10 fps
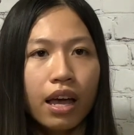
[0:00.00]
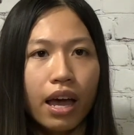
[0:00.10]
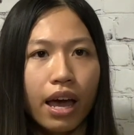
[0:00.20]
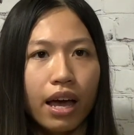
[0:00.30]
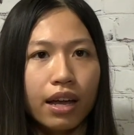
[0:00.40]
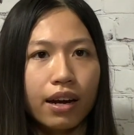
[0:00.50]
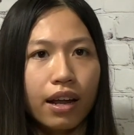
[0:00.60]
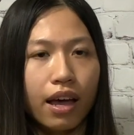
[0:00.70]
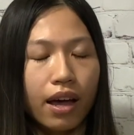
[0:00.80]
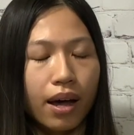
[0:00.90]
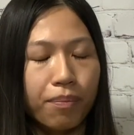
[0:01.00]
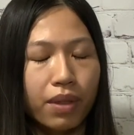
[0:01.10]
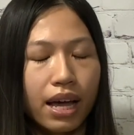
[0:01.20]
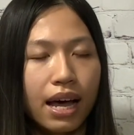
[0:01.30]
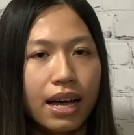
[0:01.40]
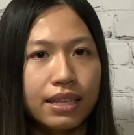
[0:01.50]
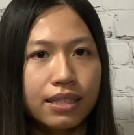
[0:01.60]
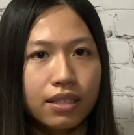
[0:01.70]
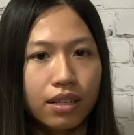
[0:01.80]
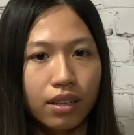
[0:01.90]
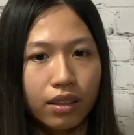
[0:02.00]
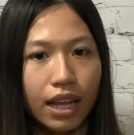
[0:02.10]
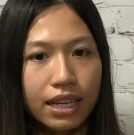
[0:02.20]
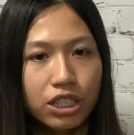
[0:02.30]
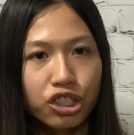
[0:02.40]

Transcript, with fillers: and um, it has less